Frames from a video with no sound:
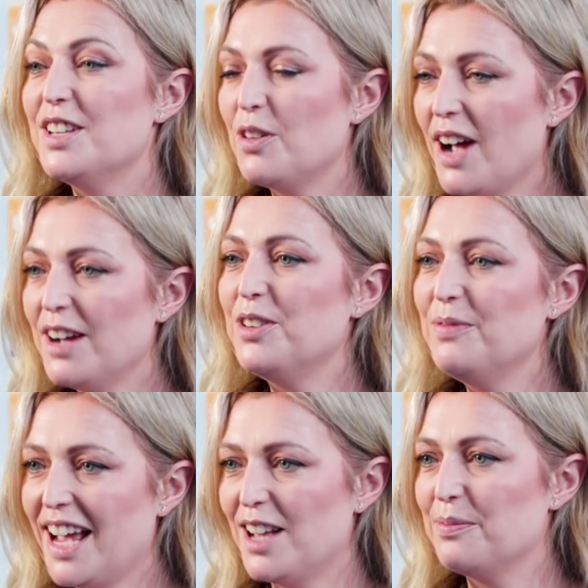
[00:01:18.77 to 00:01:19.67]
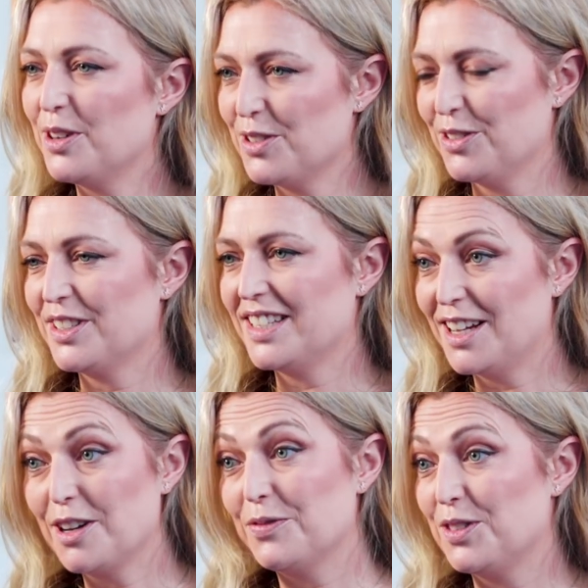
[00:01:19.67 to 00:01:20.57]
So how can we help our dogs
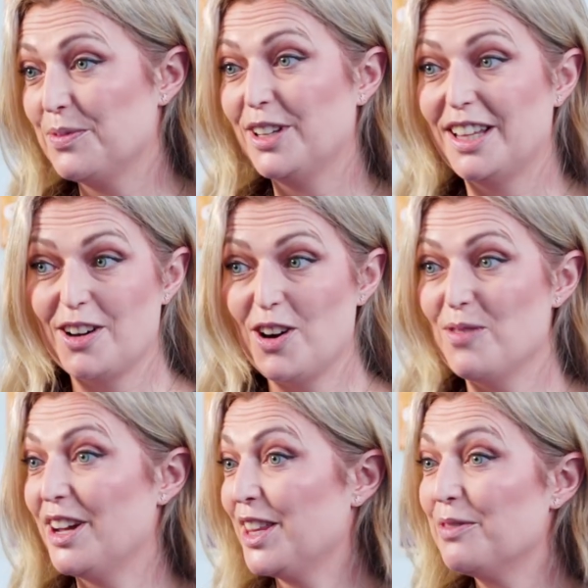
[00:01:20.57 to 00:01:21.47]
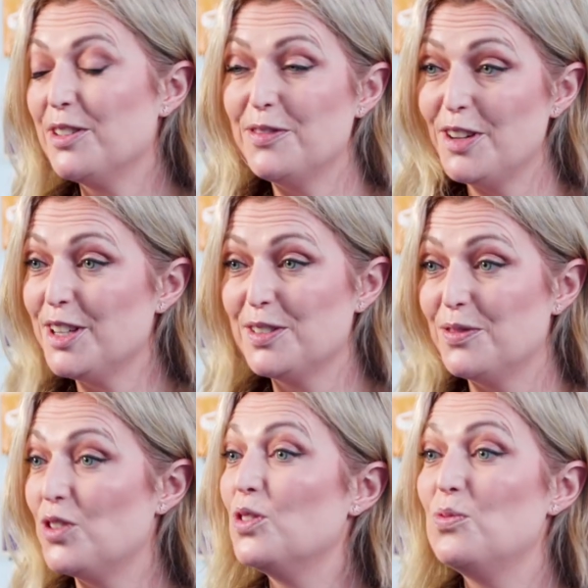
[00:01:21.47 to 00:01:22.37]
stay comfortable in the hot weather? Well, first
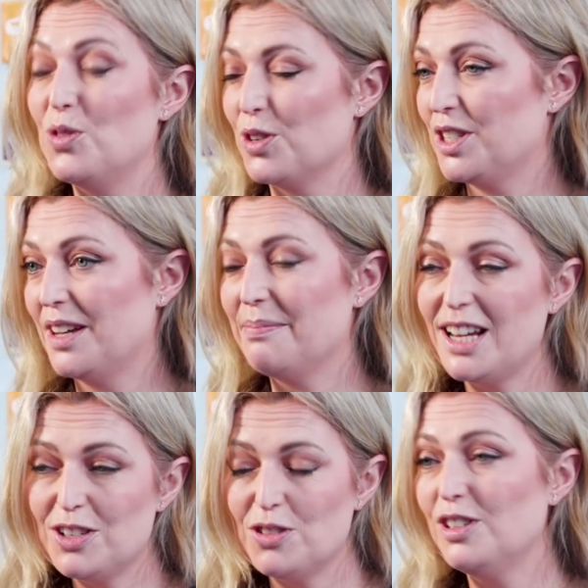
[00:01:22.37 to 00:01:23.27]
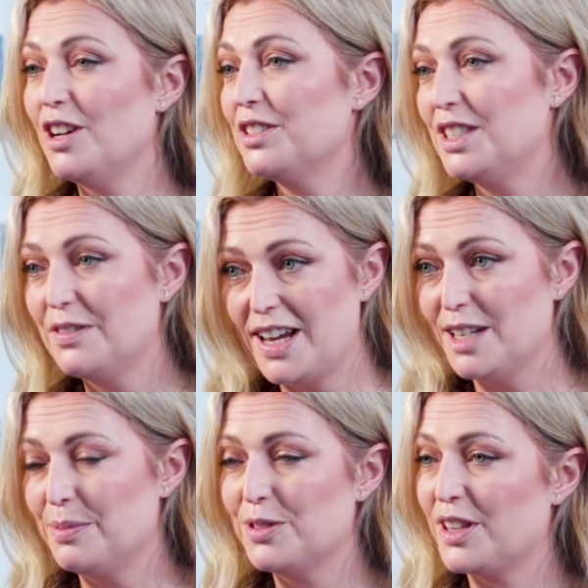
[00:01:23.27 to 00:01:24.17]
of all, water. Make sure lots is
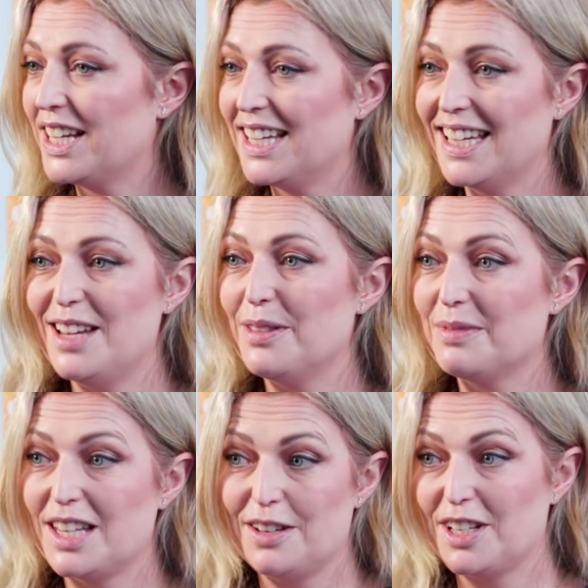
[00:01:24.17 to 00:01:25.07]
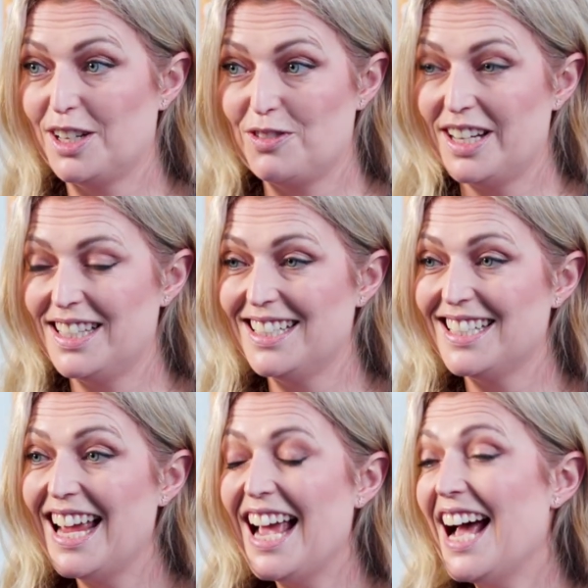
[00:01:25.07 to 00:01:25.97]
available so they can keep themselves
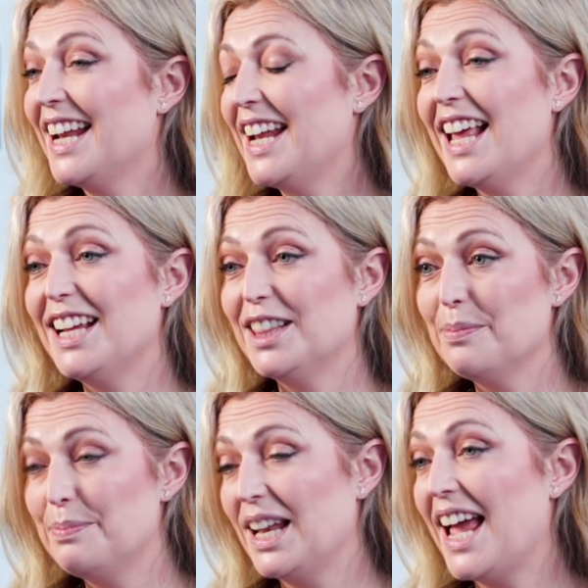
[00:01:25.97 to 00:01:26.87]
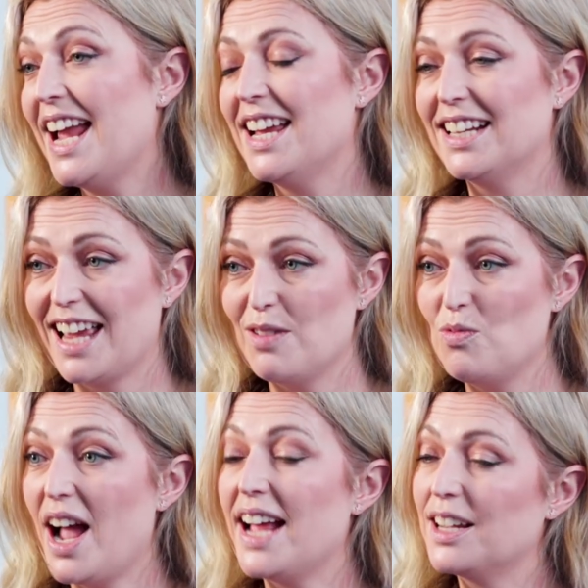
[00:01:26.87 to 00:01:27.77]
hydrated, and letting them play and
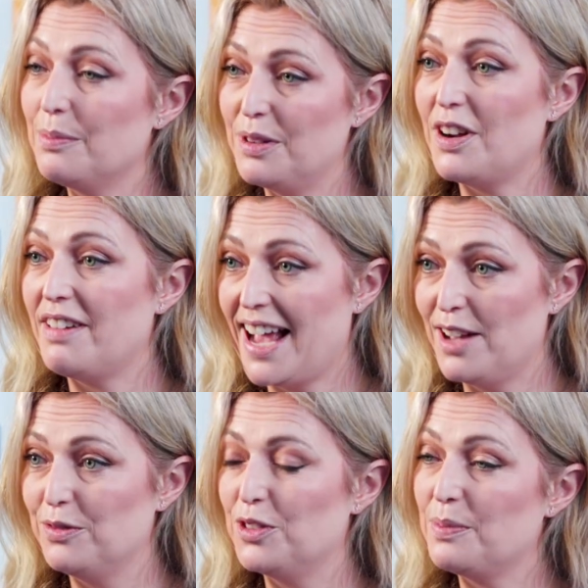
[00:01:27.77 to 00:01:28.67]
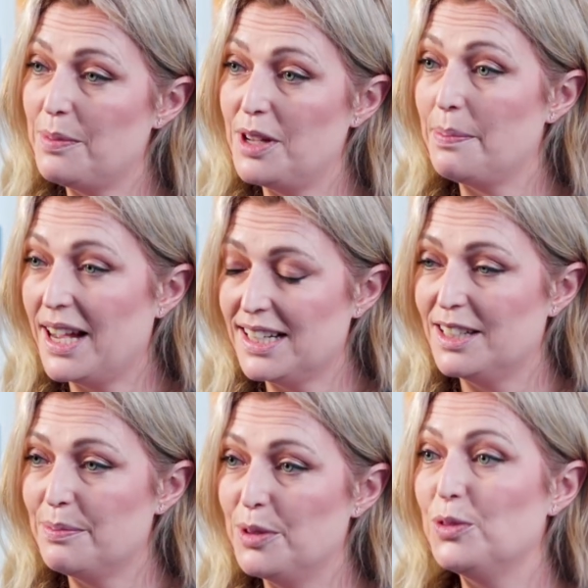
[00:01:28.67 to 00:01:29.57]
get wet can be very helpful, maybe a
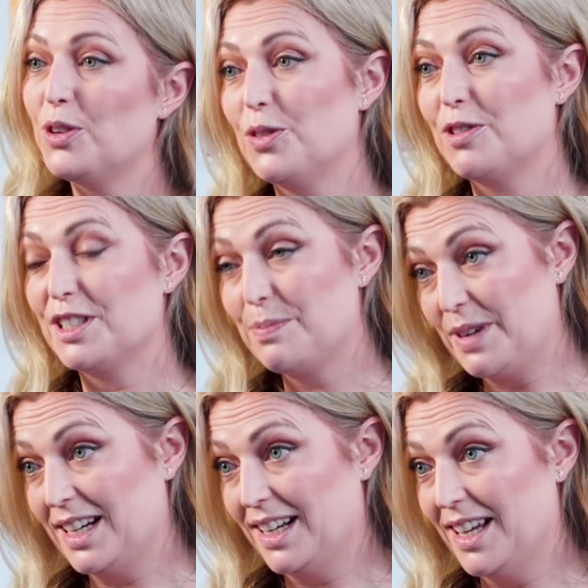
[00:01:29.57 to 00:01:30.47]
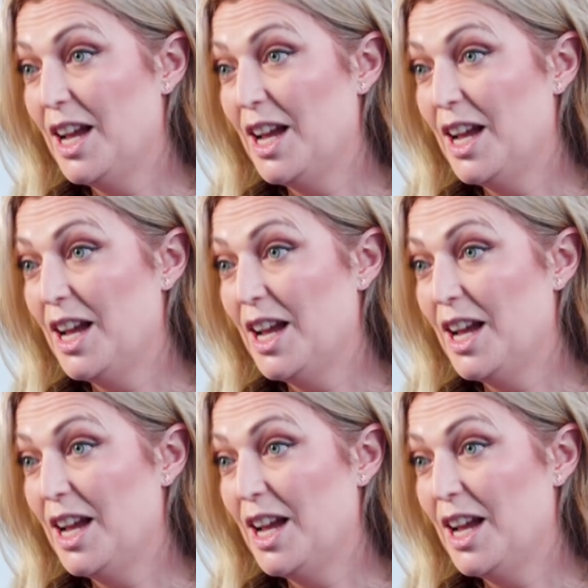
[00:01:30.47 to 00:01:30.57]
paddling pool or a sprinkler.